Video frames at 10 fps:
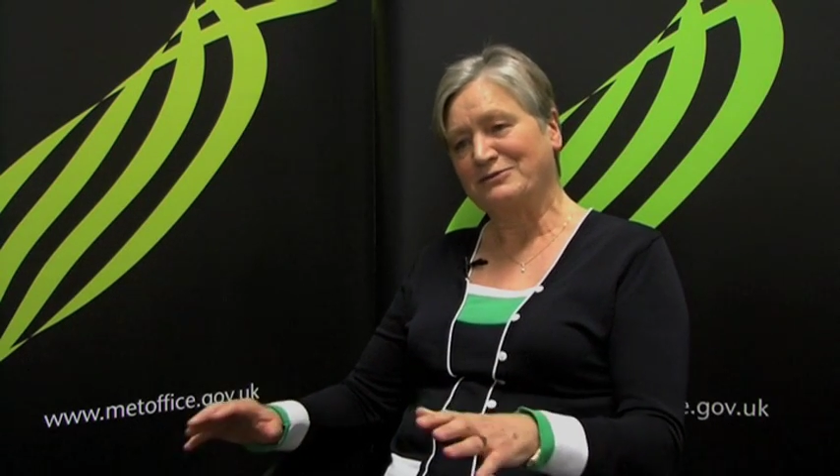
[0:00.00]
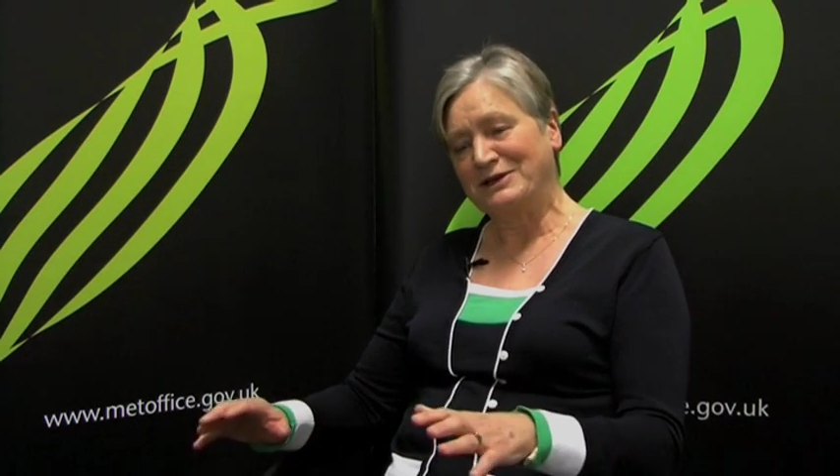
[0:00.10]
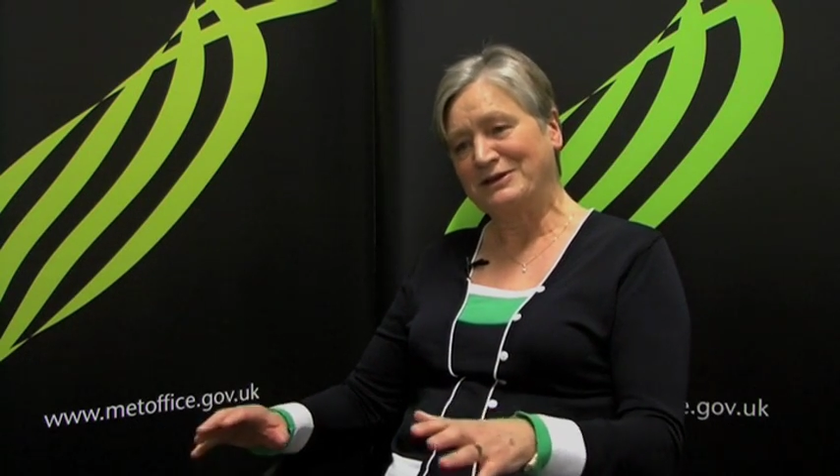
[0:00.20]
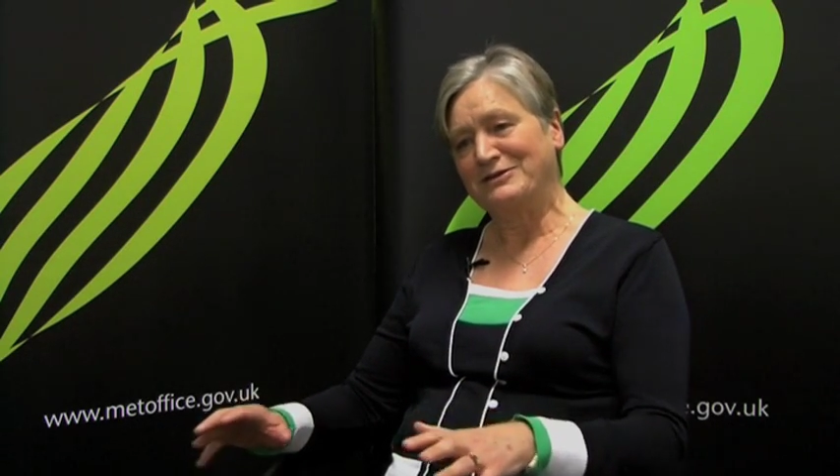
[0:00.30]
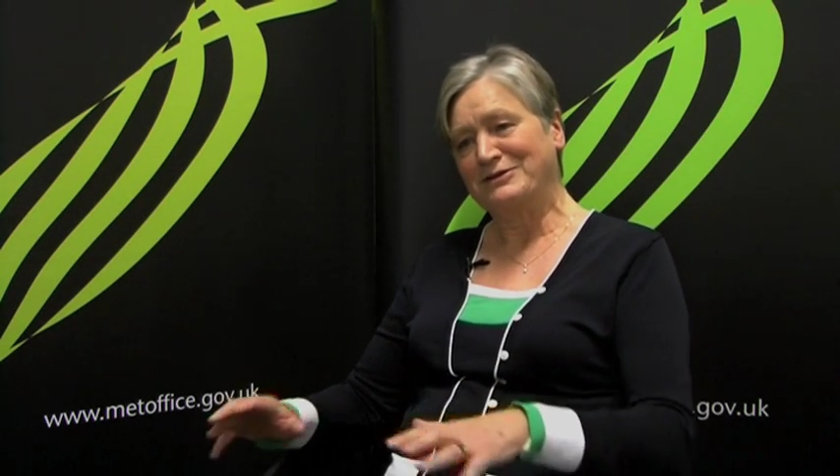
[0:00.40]
and
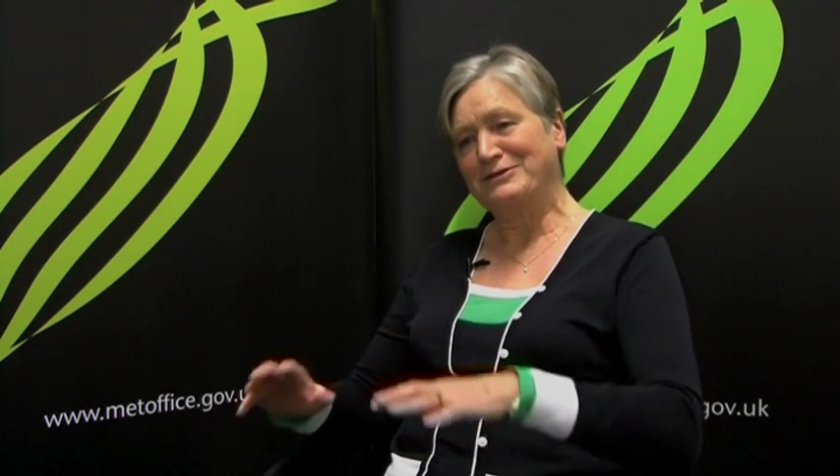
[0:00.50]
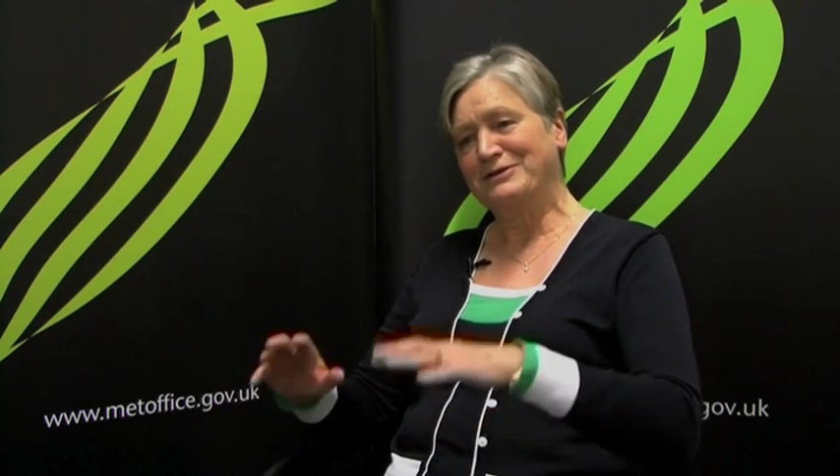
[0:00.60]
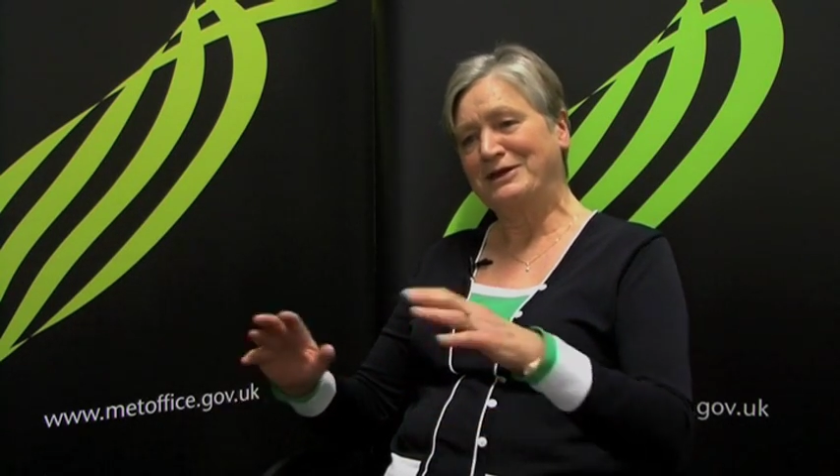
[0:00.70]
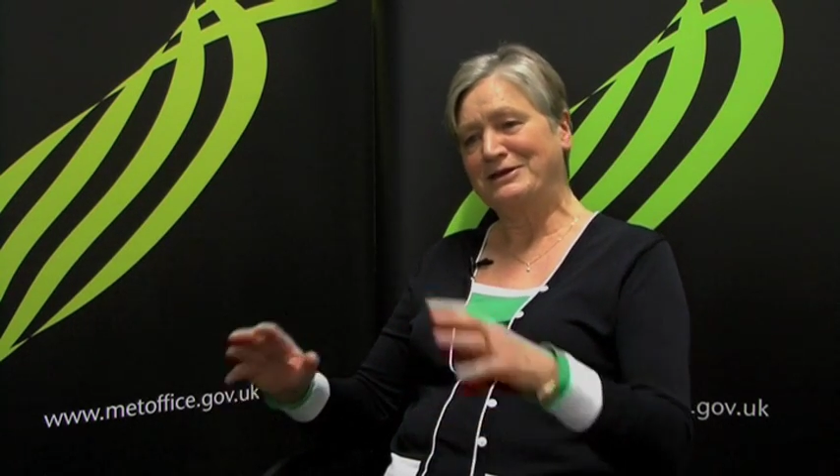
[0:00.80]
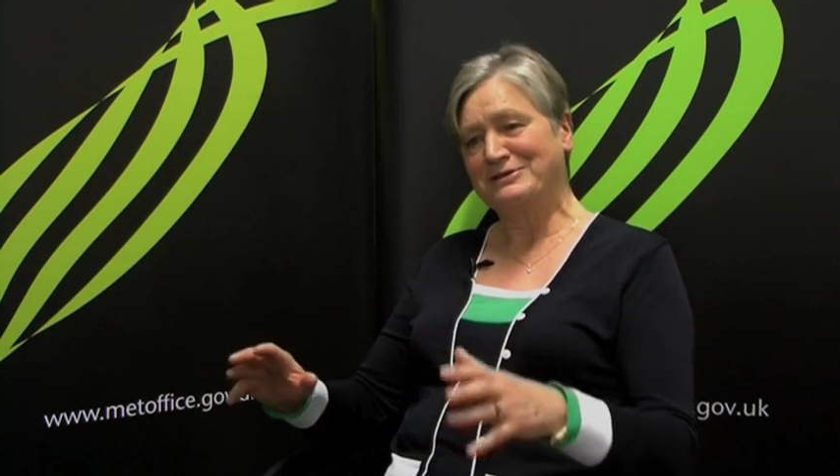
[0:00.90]
we can do
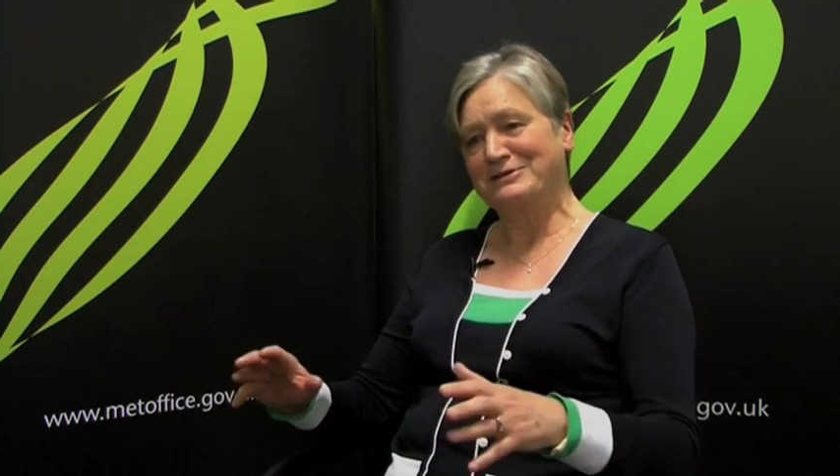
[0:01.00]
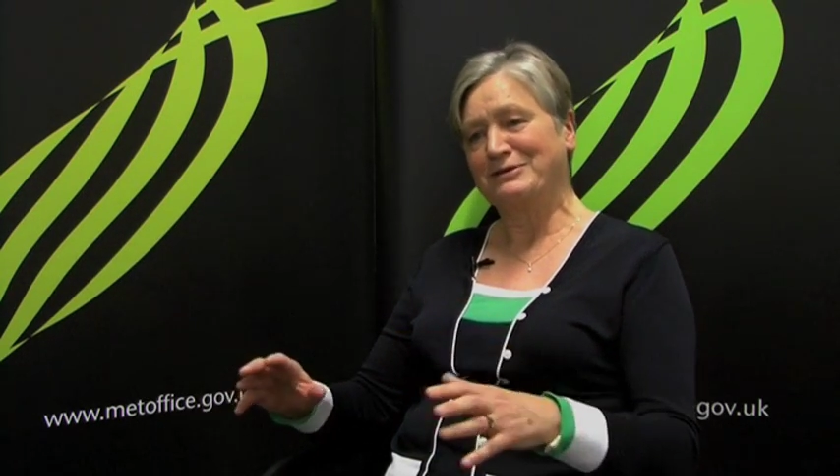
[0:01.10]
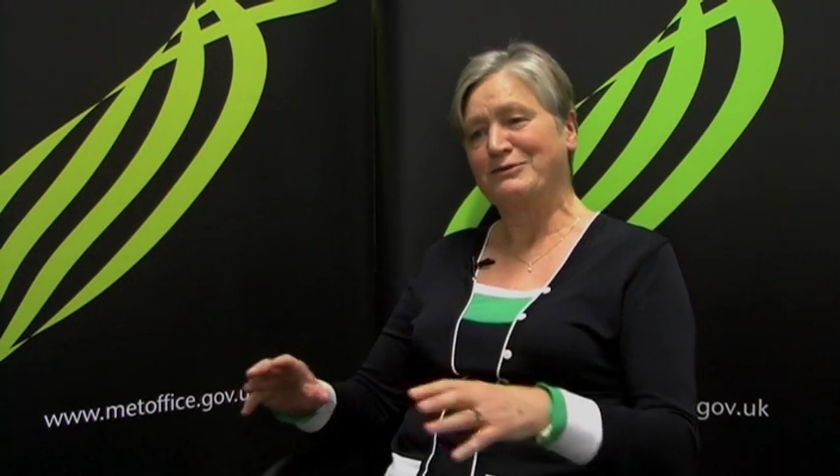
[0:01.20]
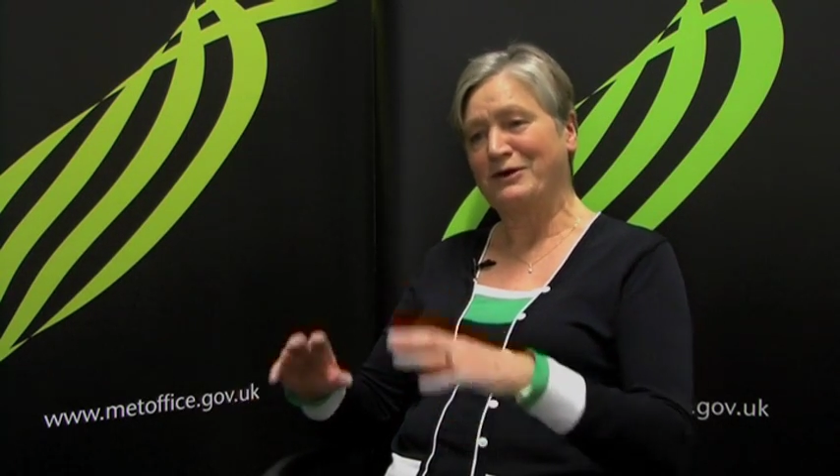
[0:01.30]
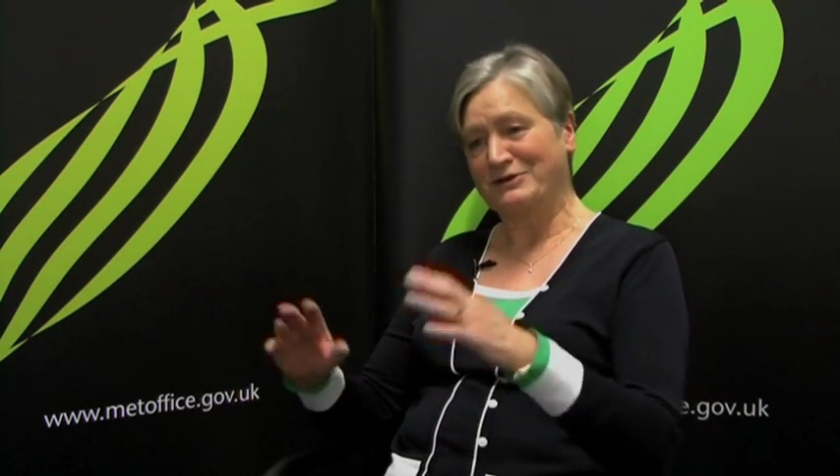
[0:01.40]
these
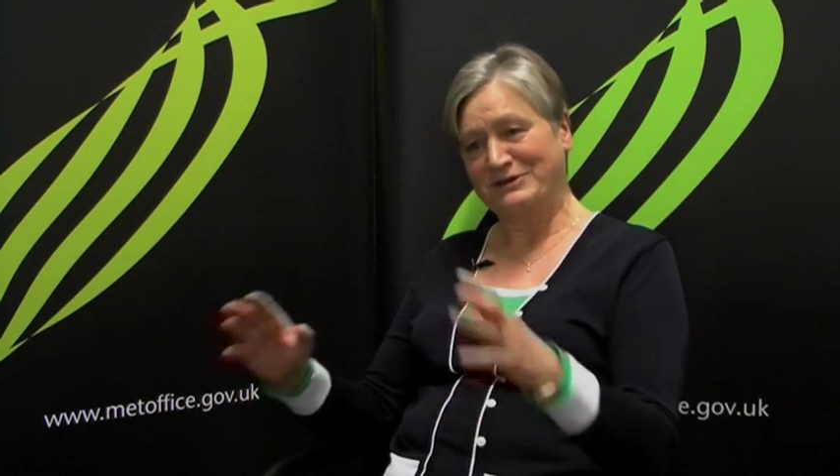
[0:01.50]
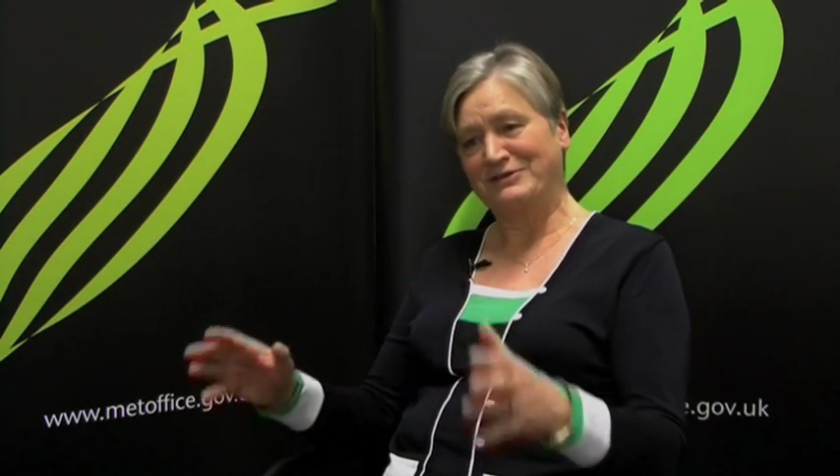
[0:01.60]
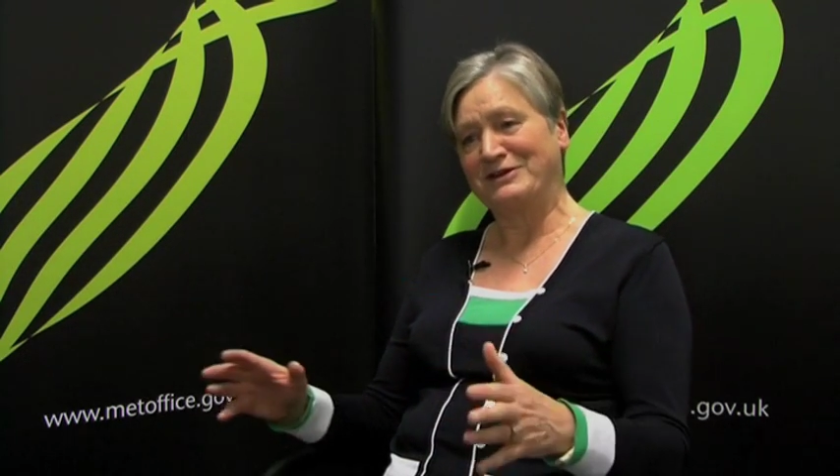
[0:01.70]
what-if